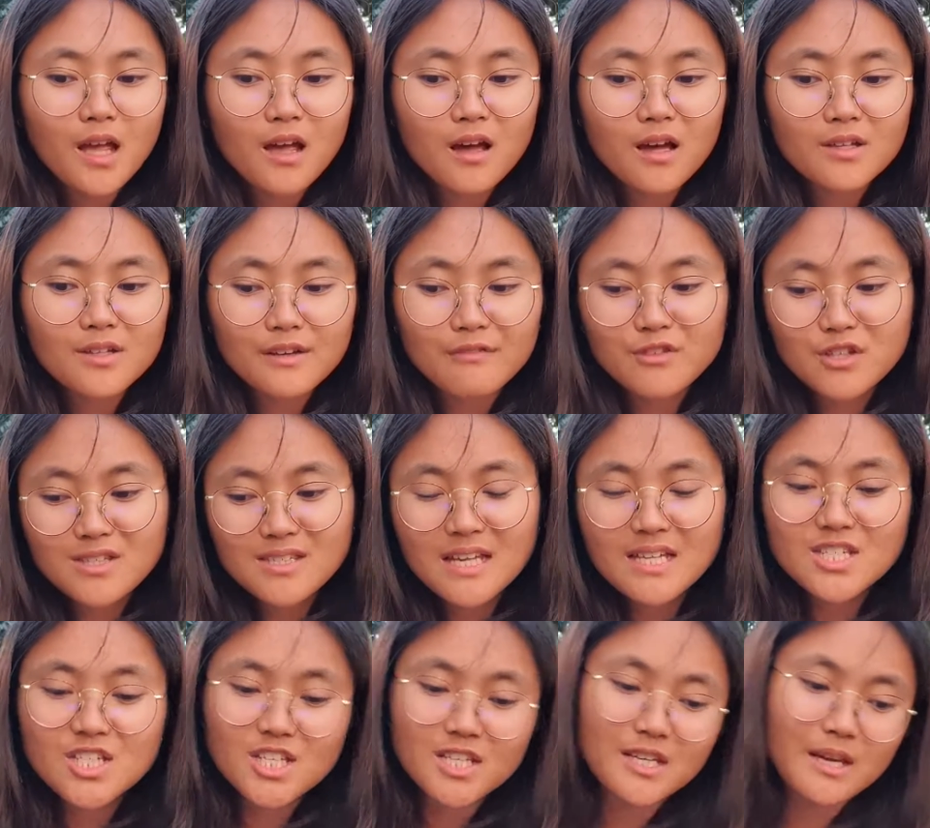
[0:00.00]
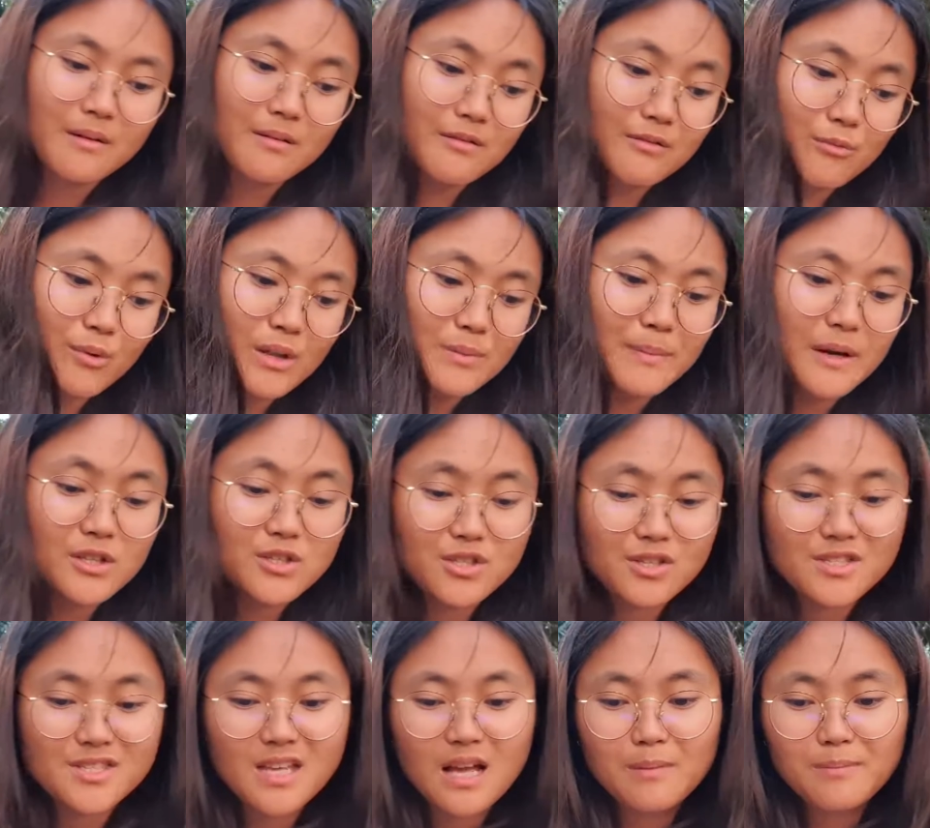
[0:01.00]
And after that, she went back to
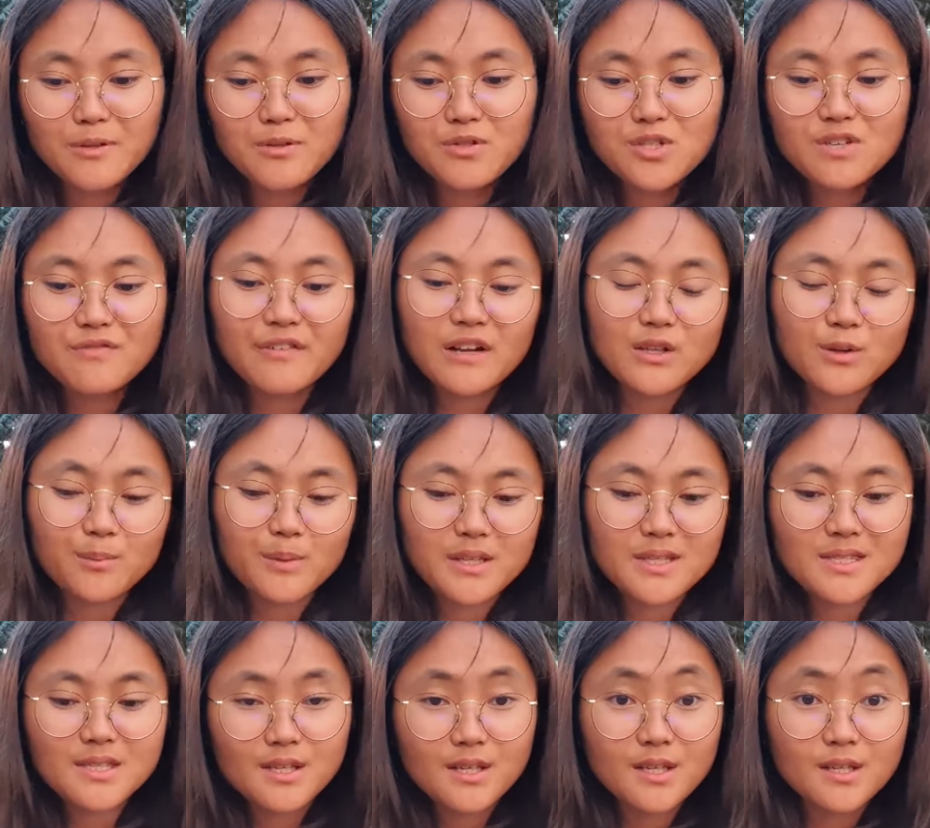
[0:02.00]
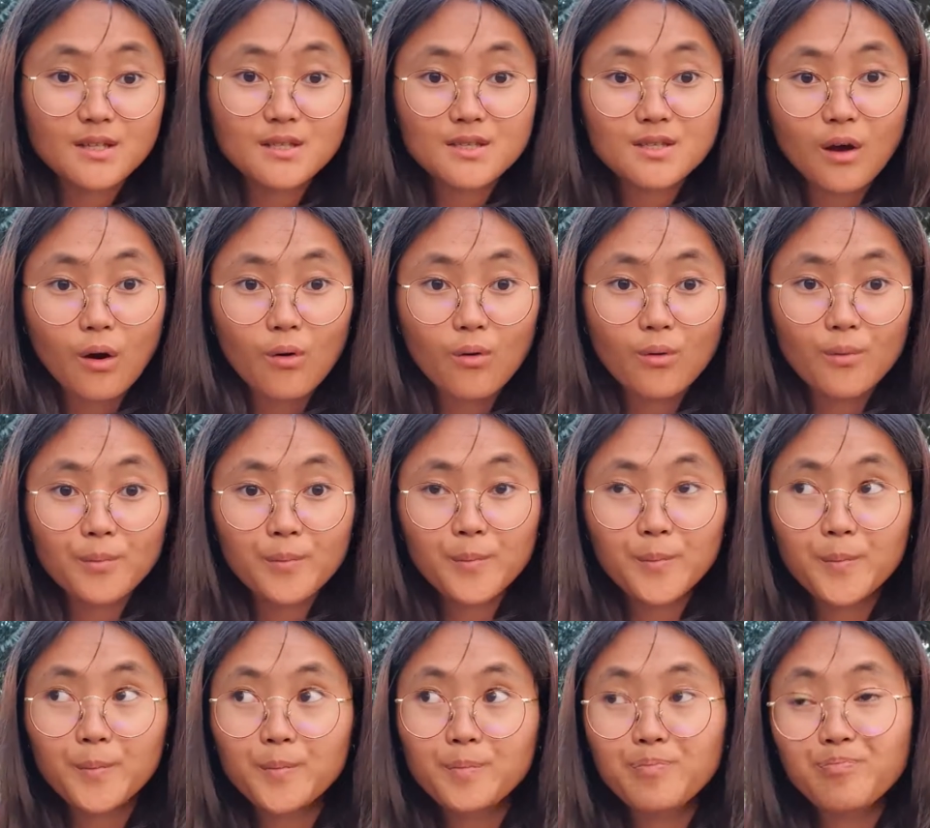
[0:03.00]
the hostel because she felt a bit sick. So
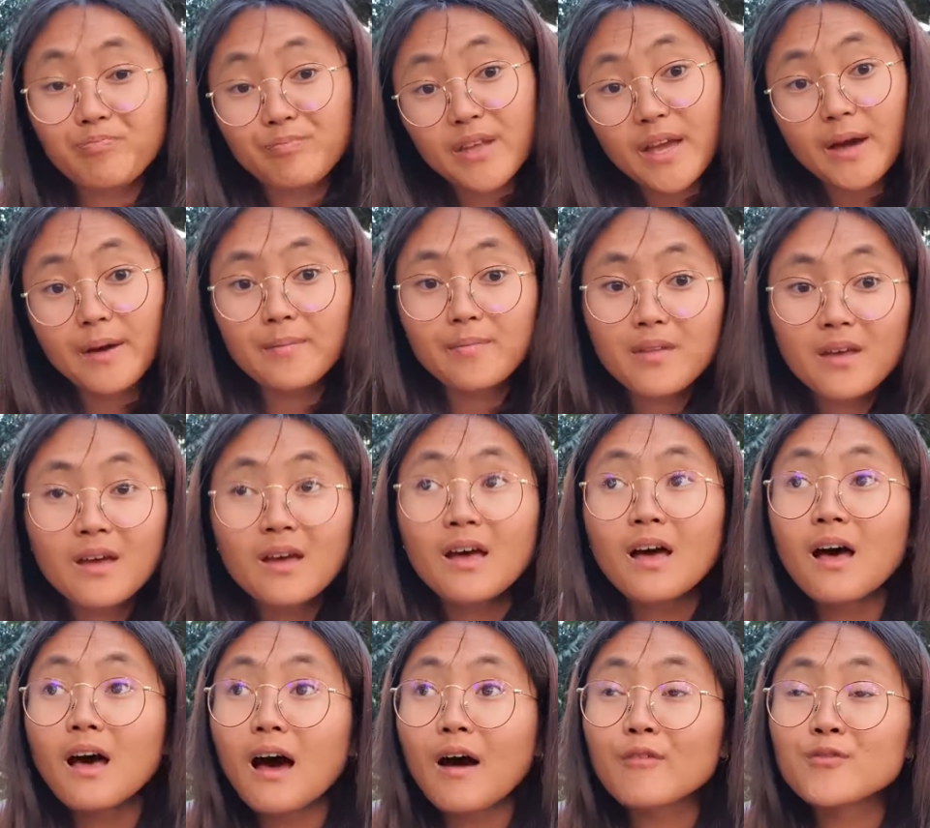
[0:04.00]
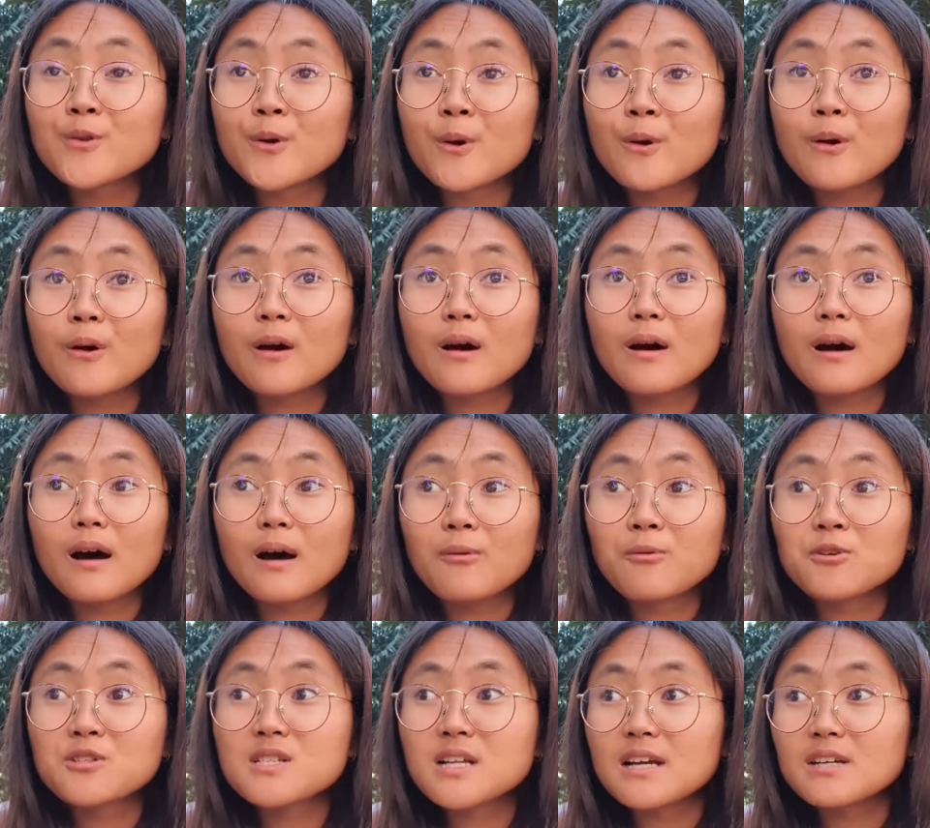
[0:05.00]
yeah, after I
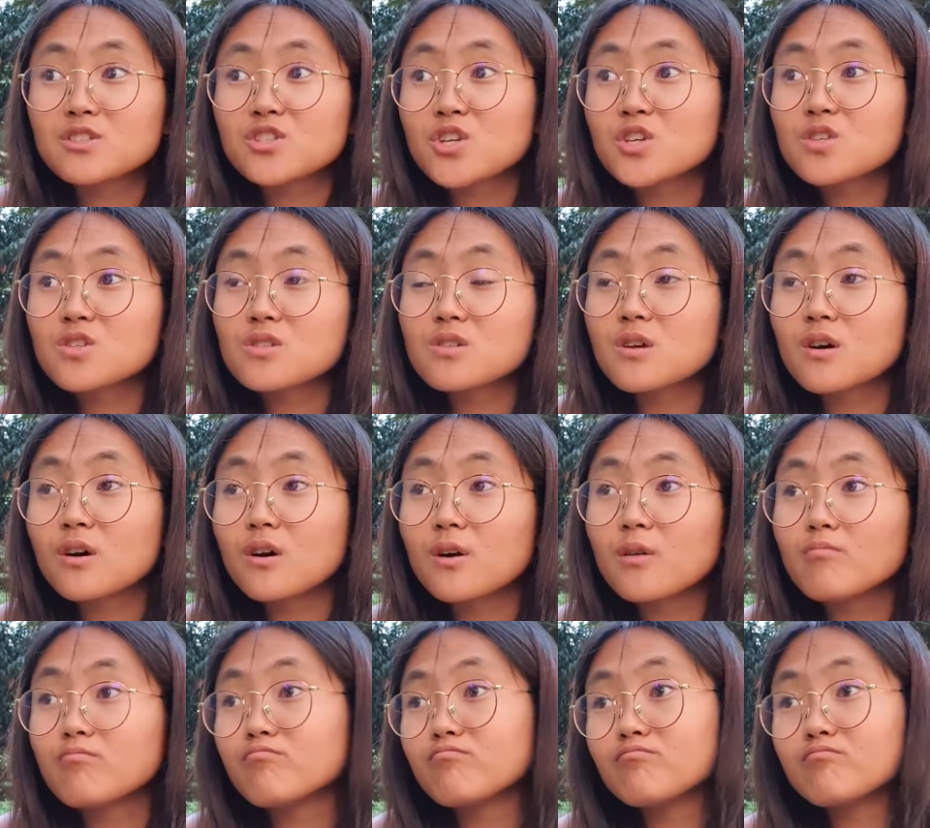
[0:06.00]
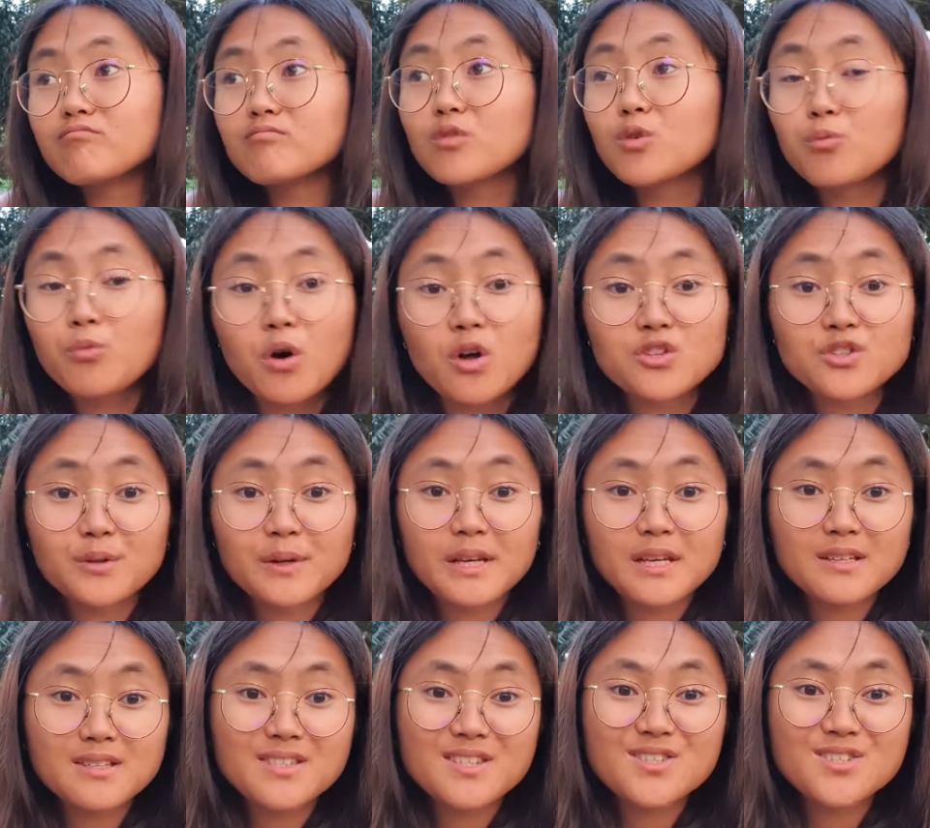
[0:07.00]
was like just
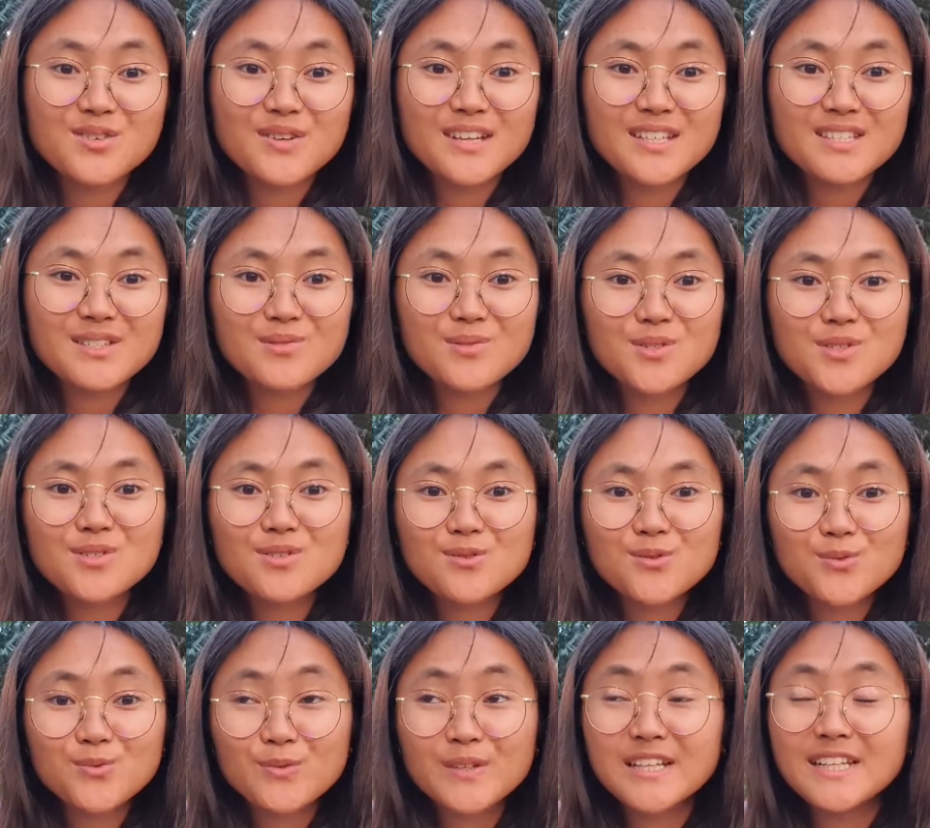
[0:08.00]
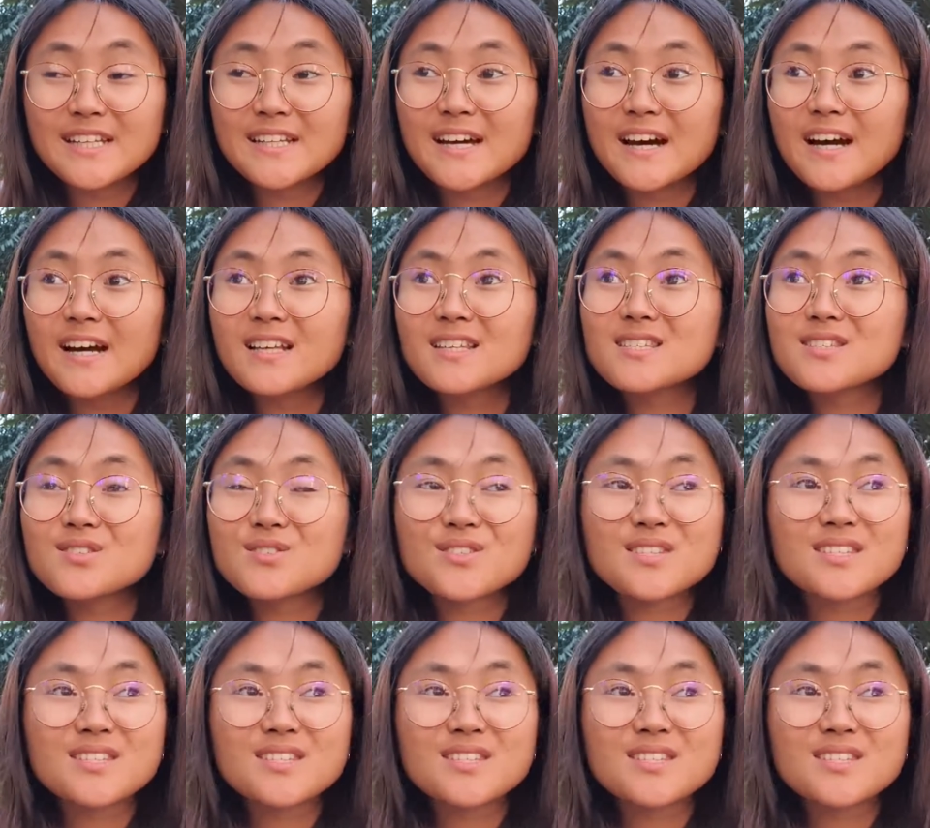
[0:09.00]
wandering in the streets. It was really nice to